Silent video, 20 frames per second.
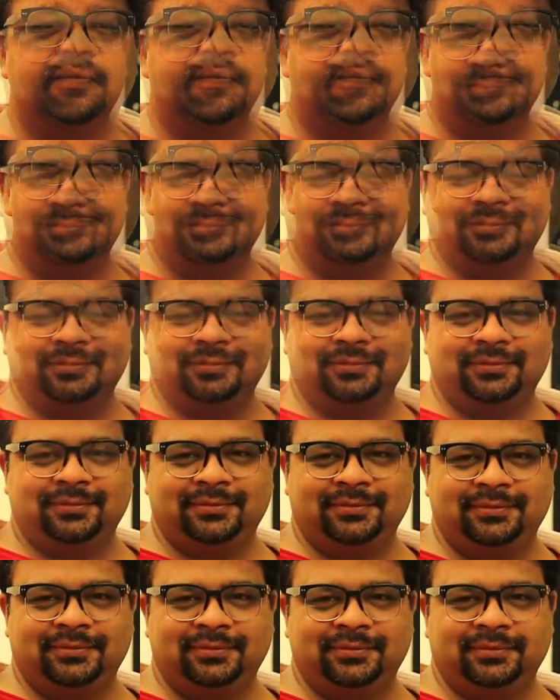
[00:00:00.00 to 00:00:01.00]
Coming to your
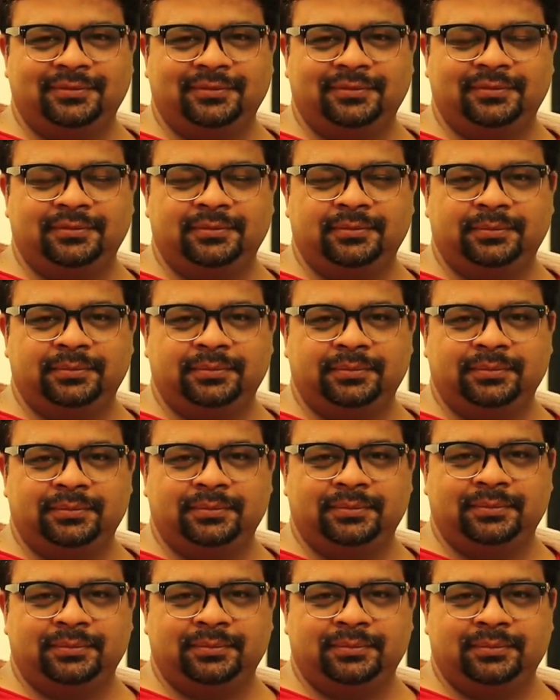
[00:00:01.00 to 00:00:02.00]
way of doing art,
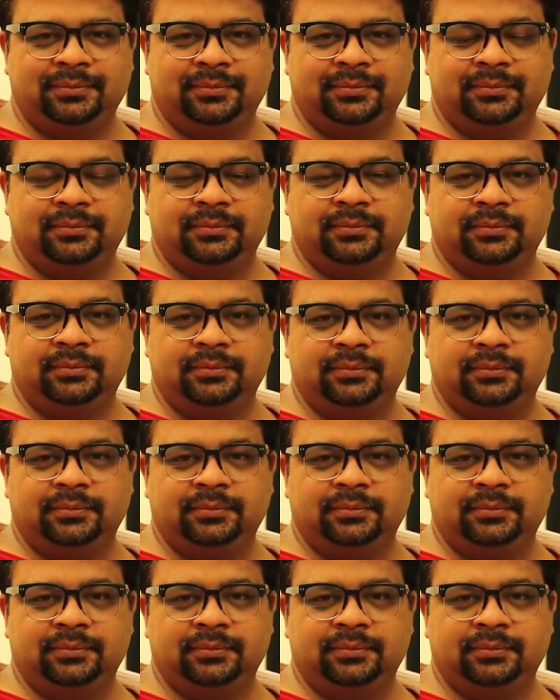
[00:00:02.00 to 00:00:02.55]
the technique